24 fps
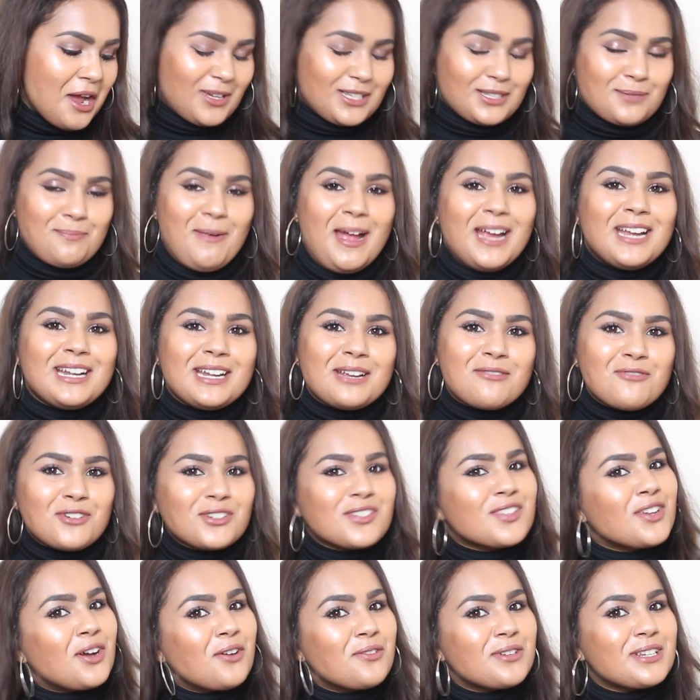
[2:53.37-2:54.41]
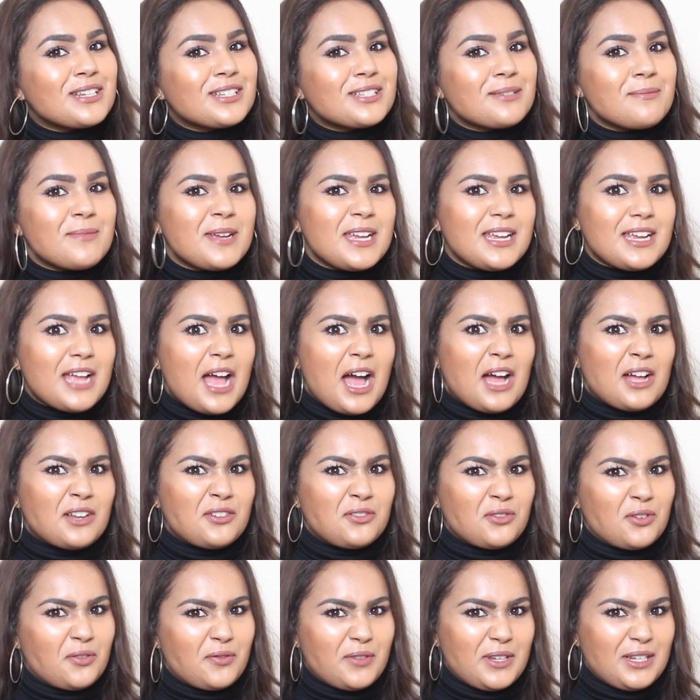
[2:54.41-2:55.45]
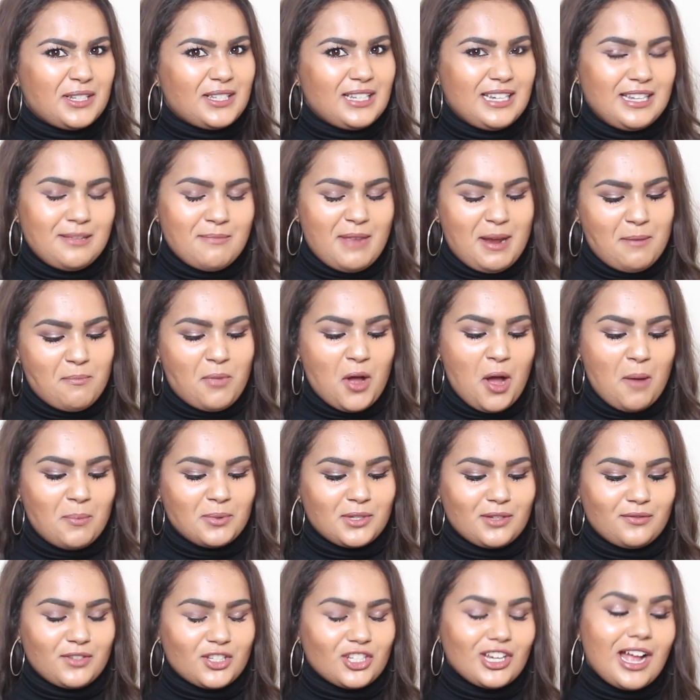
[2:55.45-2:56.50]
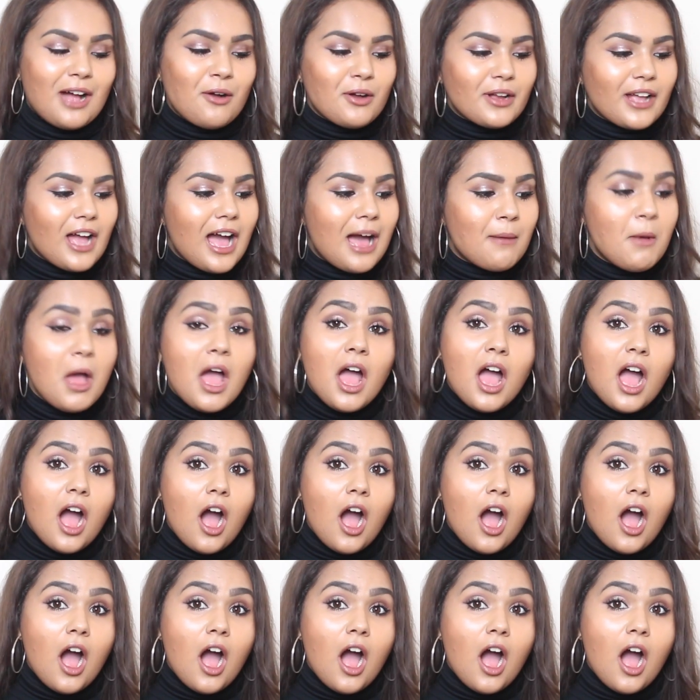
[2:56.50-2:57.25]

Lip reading: That's mainly what sold it to me, and obviously the main purpose of a shower cap.